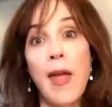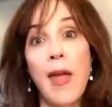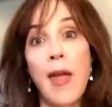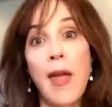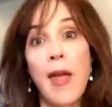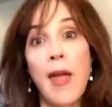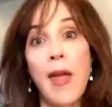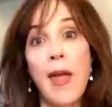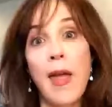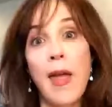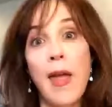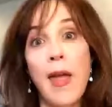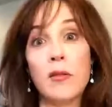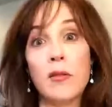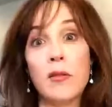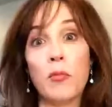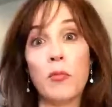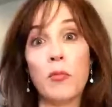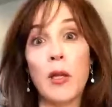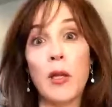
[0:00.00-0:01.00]

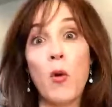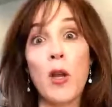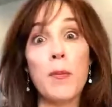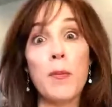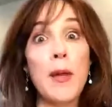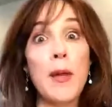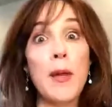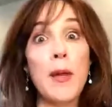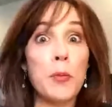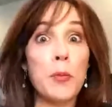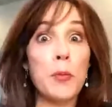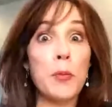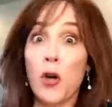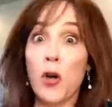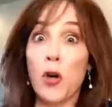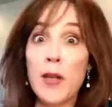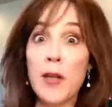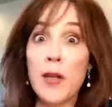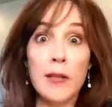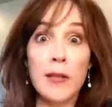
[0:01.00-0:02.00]
and really want to be able to
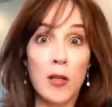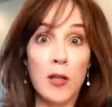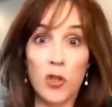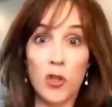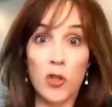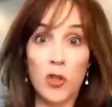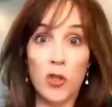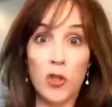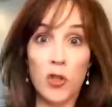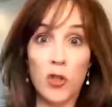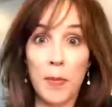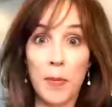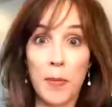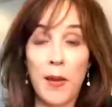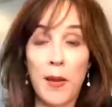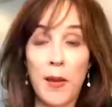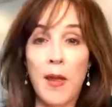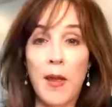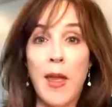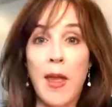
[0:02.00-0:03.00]
progress in their job
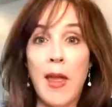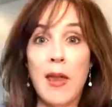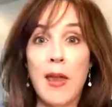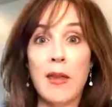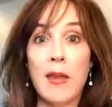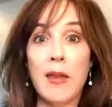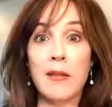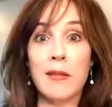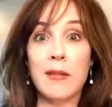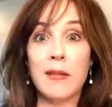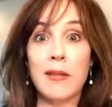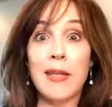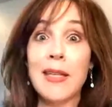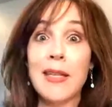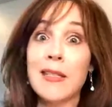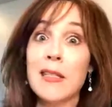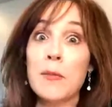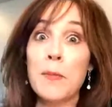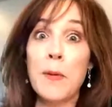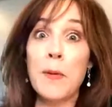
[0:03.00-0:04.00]
and
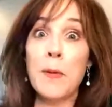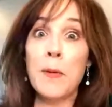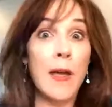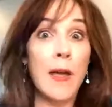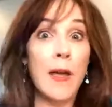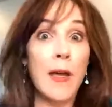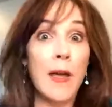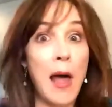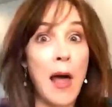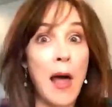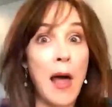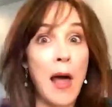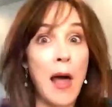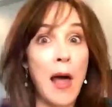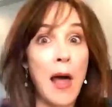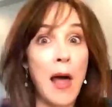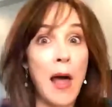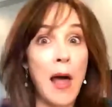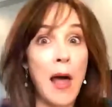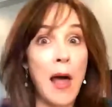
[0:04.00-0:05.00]
need to spend a lot of
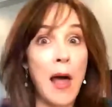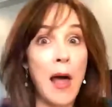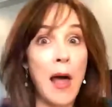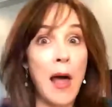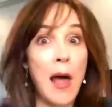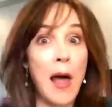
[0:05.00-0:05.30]
hours at the